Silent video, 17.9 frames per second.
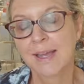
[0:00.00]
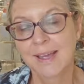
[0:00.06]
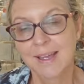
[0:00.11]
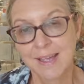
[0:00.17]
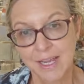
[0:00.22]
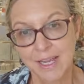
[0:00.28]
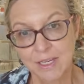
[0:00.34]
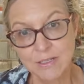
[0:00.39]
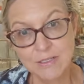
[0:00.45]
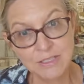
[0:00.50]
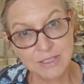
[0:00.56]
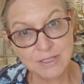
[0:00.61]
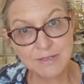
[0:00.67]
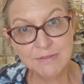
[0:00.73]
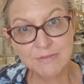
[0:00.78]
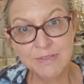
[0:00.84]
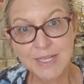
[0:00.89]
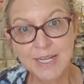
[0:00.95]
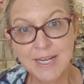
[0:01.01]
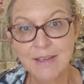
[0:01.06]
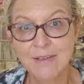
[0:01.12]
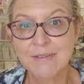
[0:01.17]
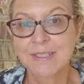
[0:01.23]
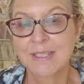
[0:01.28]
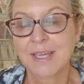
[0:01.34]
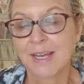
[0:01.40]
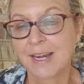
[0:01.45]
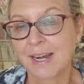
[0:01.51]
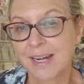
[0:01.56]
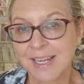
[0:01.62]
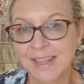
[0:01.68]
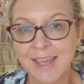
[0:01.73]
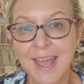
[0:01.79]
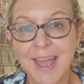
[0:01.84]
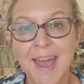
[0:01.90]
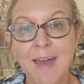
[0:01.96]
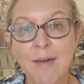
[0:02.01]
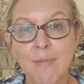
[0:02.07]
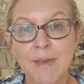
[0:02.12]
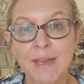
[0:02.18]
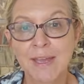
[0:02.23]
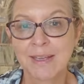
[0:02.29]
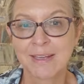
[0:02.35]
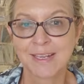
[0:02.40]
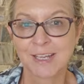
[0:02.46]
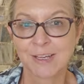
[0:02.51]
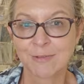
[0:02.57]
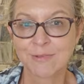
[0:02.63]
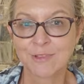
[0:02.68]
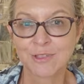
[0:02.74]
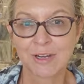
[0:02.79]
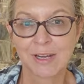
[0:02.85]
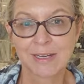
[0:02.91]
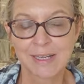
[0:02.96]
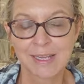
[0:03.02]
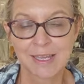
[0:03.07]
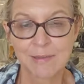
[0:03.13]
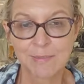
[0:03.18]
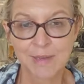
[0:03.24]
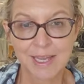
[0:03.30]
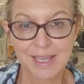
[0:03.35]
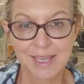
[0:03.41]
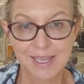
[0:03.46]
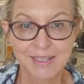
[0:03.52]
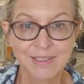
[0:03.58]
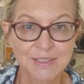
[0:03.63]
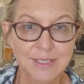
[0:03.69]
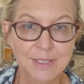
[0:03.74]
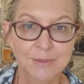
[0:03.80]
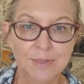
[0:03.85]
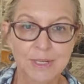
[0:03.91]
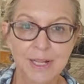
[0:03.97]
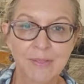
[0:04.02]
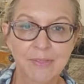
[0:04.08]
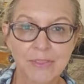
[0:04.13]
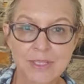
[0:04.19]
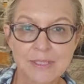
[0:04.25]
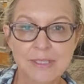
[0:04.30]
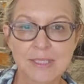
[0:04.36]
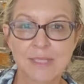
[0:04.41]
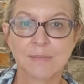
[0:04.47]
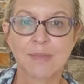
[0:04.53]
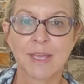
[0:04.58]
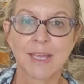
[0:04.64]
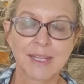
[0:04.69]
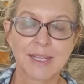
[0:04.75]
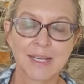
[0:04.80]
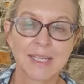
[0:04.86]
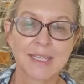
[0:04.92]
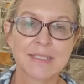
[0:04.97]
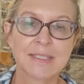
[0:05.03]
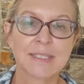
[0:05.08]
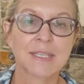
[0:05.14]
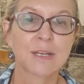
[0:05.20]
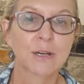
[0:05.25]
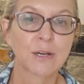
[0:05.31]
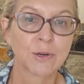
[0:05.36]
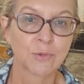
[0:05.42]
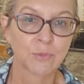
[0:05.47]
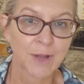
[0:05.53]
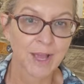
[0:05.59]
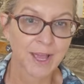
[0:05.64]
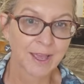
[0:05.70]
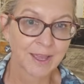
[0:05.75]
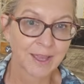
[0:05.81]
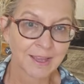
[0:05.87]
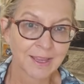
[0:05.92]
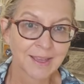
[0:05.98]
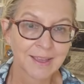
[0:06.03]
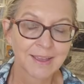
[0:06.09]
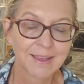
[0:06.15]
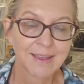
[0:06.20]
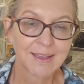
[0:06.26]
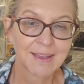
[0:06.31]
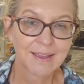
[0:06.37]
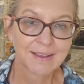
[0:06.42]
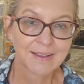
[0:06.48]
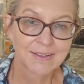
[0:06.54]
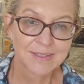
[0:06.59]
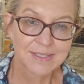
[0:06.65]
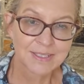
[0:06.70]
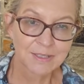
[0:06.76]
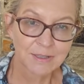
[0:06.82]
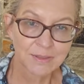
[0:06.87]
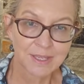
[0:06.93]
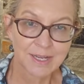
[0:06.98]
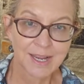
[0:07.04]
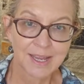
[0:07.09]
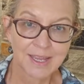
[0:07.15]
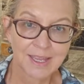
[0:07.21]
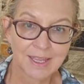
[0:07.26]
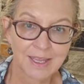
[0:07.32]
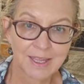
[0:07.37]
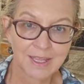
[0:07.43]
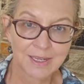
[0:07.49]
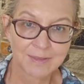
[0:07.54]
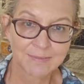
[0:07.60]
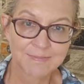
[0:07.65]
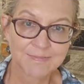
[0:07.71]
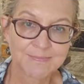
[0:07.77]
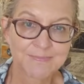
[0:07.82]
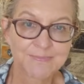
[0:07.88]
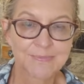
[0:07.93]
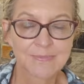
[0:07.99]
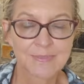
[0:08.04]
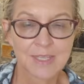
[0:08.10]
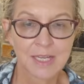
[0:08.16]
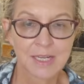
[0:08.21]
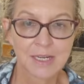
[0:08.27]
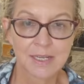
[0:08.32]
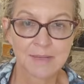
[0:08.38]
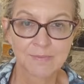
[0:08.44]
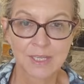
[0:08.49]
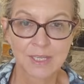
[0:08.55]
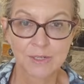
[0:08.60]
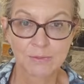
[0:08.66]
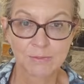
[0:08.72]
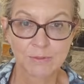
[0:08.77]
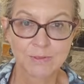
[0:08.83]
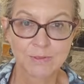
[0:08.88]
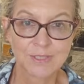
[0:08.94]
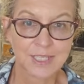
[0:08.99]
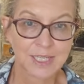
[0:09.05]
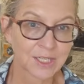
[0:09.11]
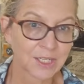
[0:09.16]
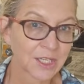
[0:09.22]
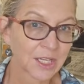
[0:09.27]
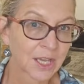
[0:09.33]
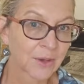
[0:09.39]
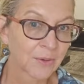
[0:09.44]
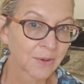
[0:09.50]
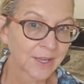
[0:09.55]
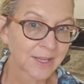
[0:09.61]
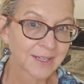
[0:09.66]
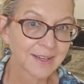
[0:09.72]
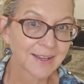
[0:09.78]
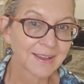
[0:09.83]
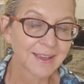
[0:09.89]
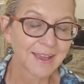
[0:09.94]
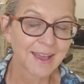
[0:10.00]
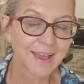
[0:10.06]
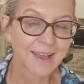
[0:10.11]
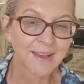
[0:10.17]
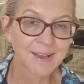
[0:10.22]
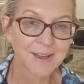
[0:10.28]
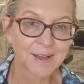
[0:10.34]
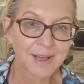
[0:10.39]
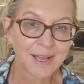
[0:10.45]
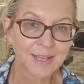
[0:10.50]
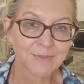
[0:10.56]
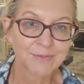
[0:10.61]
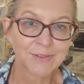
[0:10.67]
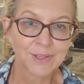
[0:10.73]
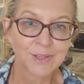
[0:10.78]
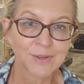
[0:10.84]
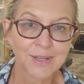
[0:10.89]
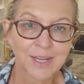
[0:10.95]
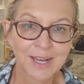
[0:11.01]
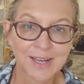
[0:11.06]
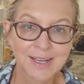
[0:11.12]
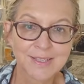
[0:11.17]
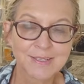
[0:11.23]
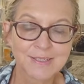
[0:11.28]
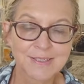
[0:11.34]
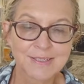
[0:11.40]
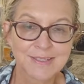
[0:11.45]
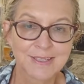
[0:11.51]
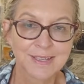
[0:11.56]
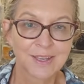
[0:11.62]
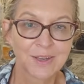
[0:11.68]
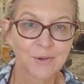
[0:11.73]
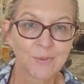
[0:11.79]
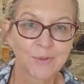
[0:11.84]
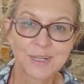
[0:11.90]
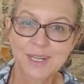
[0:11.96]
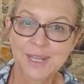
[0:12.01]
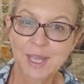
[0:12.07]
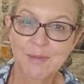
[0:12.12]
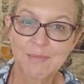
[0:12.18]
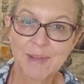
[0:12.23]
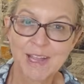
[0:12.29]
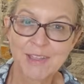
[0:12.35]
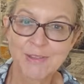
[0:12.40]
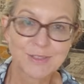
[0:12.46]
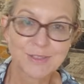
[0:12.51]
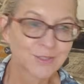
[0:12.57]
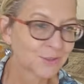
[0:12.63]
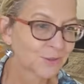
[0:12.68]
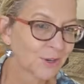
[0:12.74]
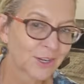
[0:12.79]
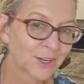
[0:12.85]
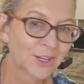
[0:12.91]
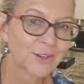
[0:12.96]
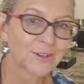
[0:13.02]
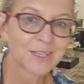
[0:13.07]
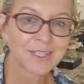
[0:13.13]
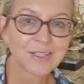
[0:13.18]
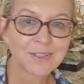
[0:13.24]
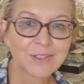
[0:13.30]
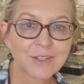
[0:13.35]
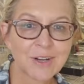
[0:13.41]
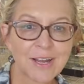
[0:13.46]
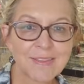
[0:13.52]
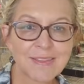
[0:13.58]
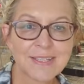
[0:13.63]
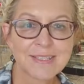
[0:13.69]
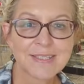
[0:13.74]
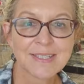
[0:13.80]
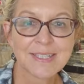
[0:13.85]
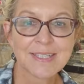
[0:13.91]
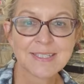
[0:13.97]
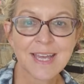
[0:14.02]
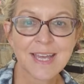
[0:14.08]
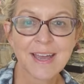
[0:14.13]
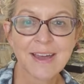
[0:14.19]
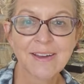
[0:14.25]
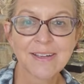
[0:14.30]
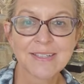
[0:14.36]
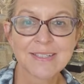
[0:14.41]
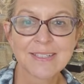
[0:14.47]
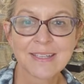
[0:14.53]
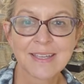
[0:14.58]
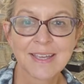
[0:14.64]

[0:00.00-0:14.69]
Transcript: I used to do videos, got out of the habit. Now I'm trying to get back into it. And this seemed like an easier way so that I can kind of get a routine going. If you guys want to come by the store, you can try these things out.